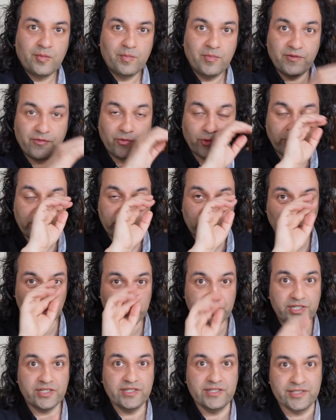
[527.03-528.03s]
Before the
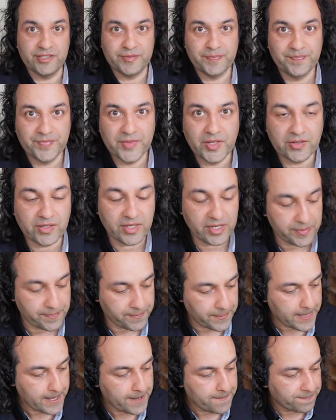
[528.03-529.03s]
chord change. Okay,
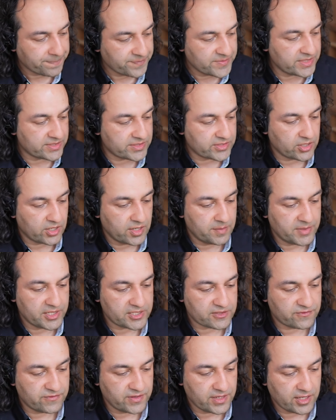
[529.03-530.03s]
this time
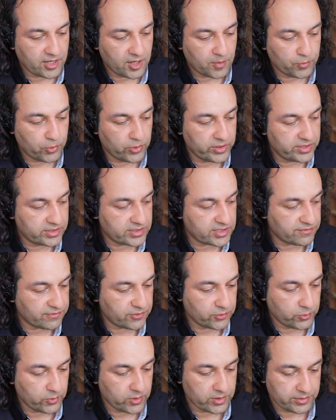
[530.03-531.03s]
let's fill it up with a
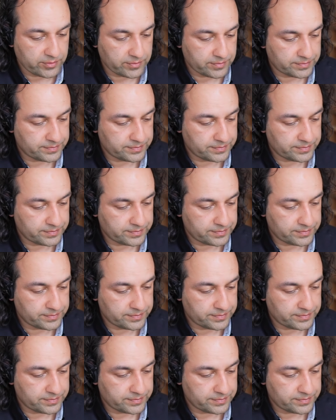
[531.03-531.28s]
different one.